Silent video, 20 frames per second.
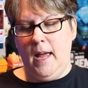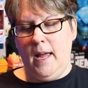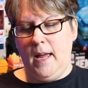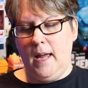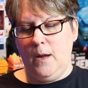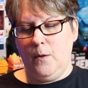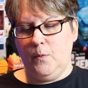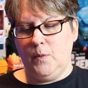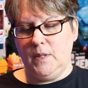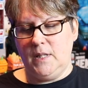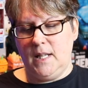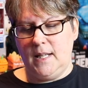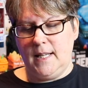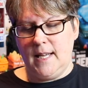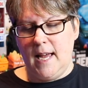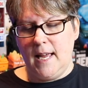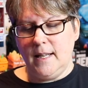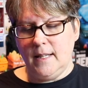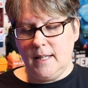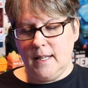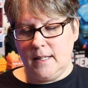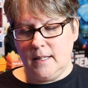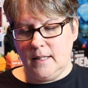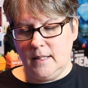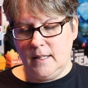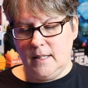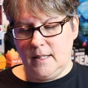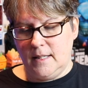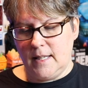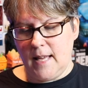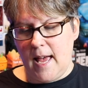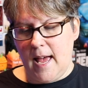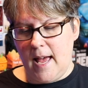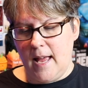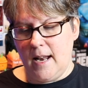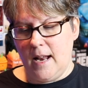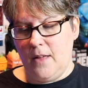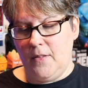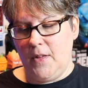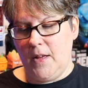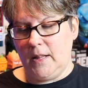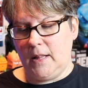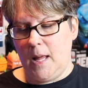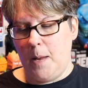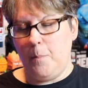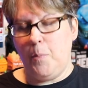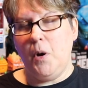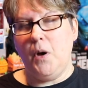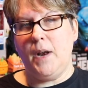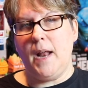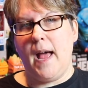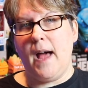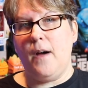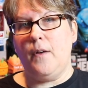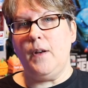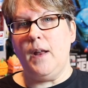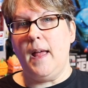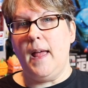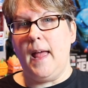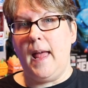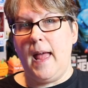It was the 10 disc set that they put out